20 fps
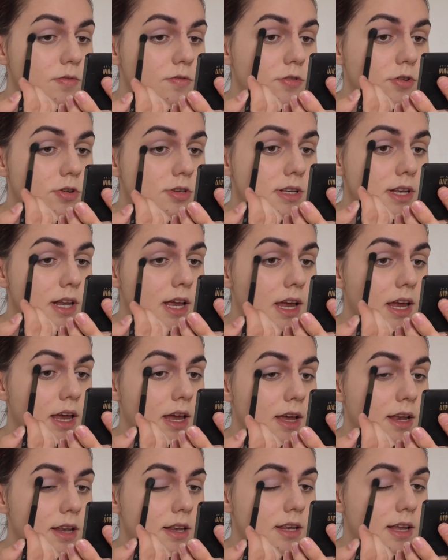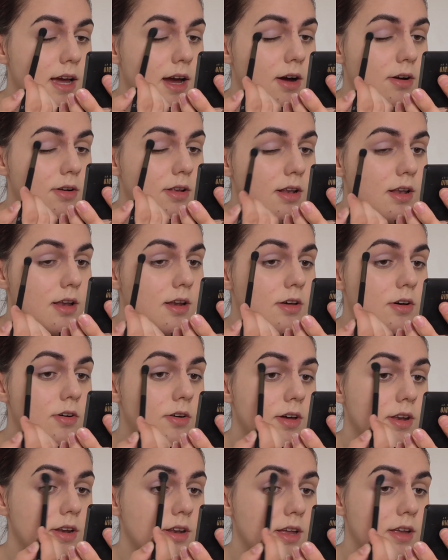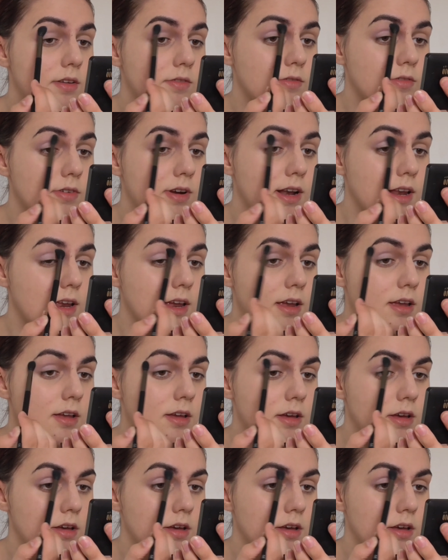First laying it down a little and then really